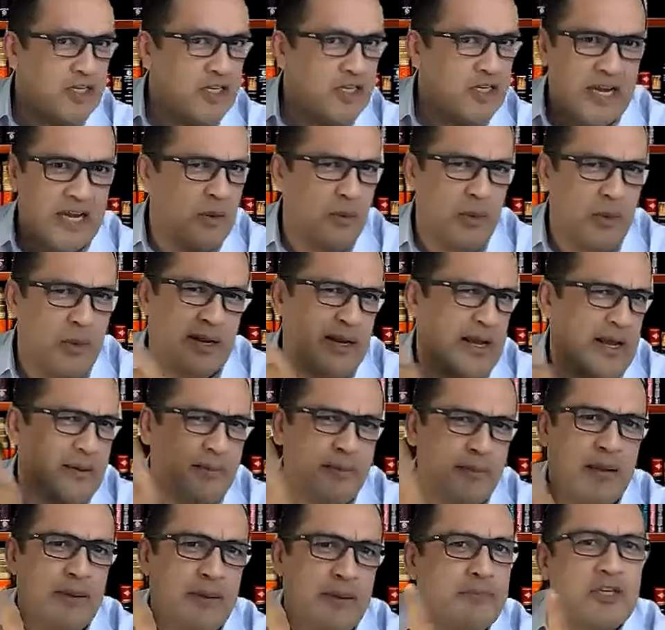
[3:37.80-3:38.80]
it anyway,
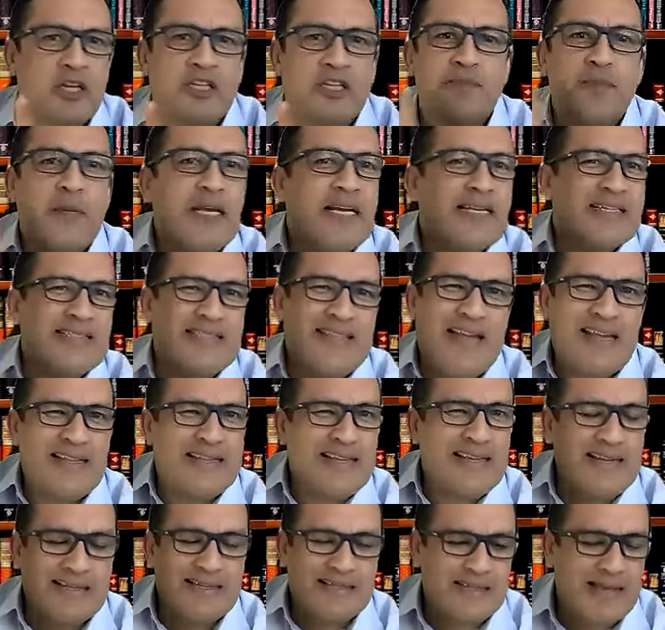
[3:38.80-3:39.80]
just because they
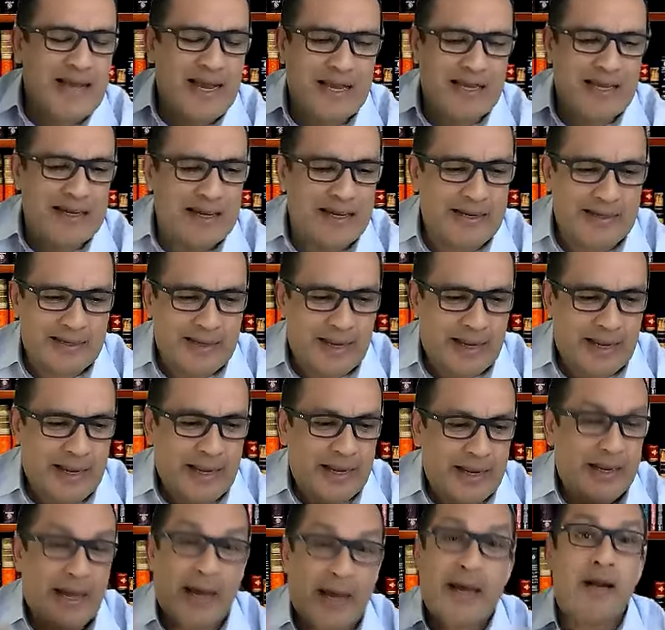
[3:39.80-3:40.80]
didn't tie it in.
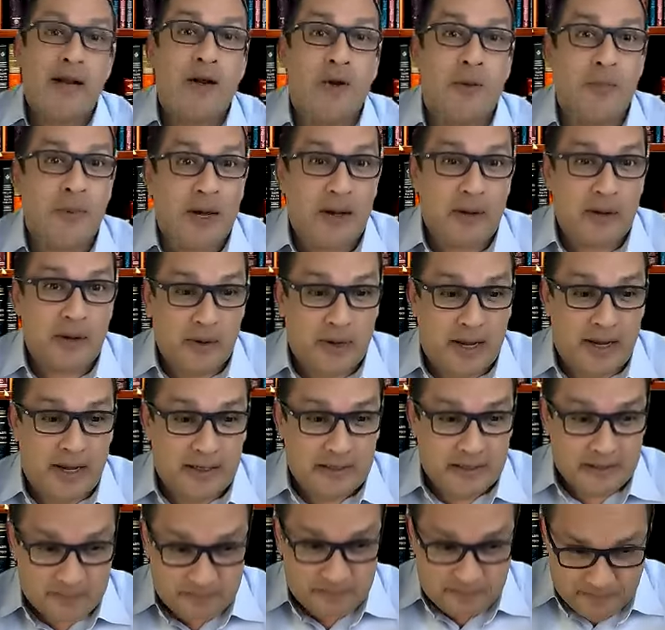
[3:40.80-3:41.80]
Now, I don't know about you
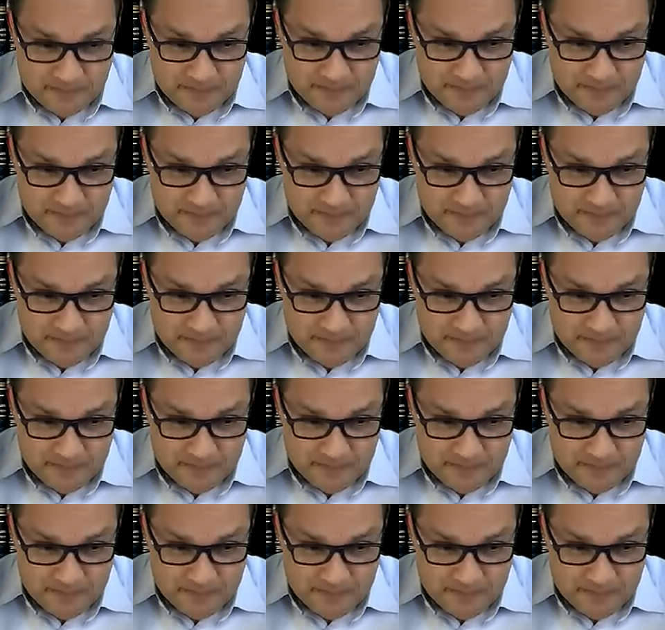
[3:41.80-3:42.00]
guys,